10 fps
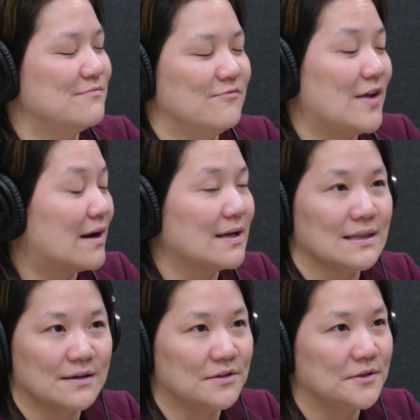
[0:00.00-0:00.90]
very
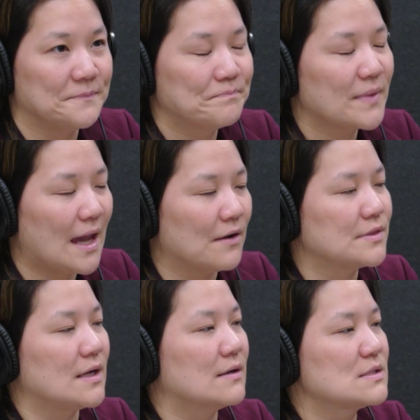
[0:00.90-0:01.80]
little out
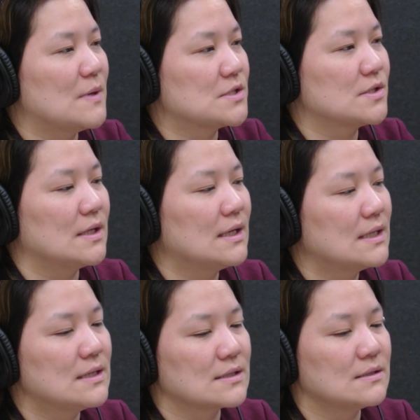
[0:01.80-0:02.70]
there, especially
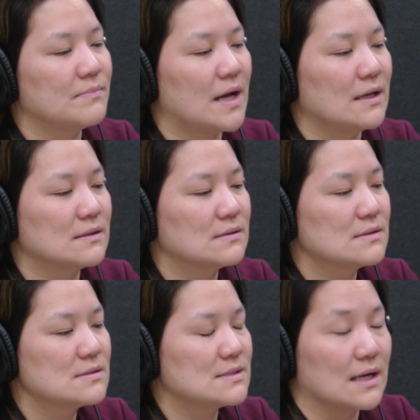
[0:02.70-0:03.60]
conducted by
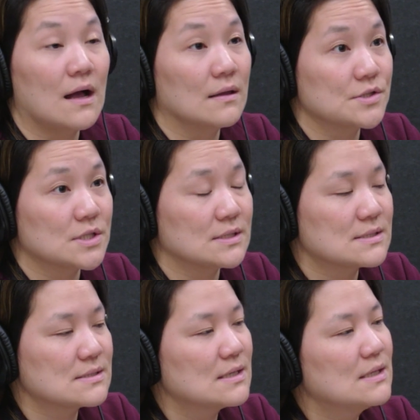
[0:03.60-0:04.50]

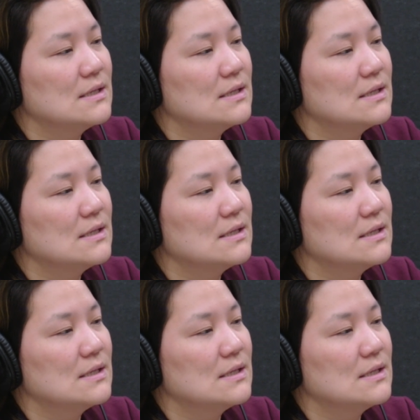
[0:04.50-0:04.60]
psychologists.